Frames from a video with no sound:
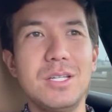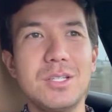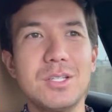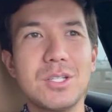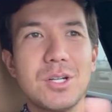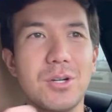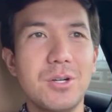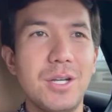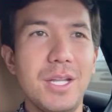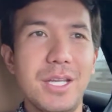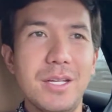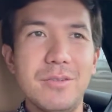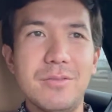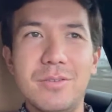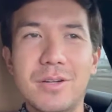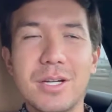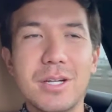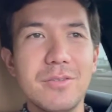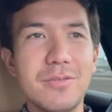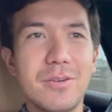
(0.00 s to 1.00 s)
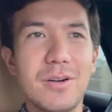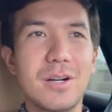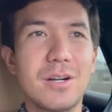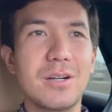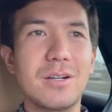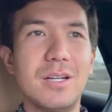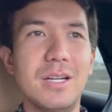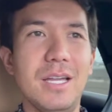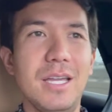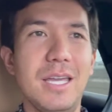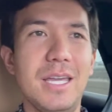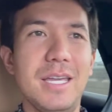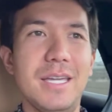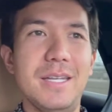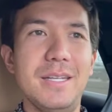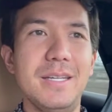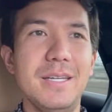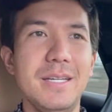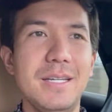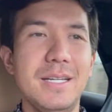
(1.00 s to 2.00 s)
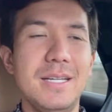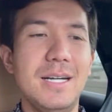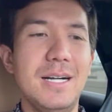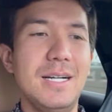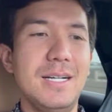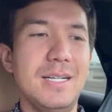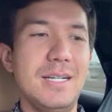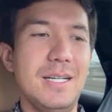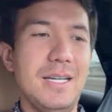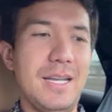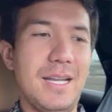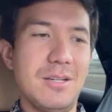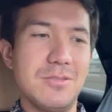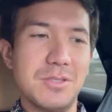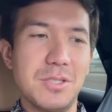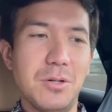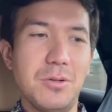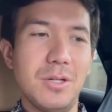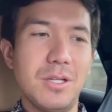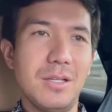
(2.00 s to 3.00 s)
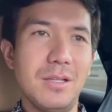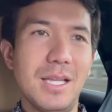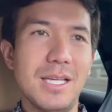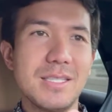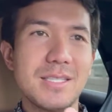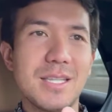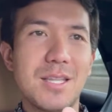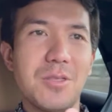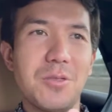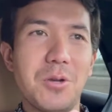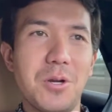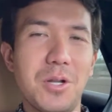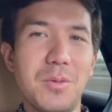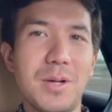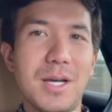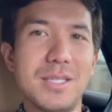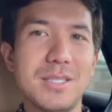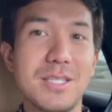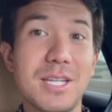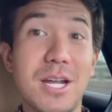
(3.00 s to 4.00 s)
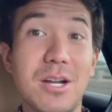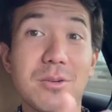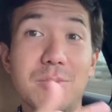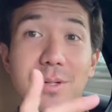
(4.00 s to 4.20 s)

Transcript: turning very far ahead, and I was going less than 30 miles an hour,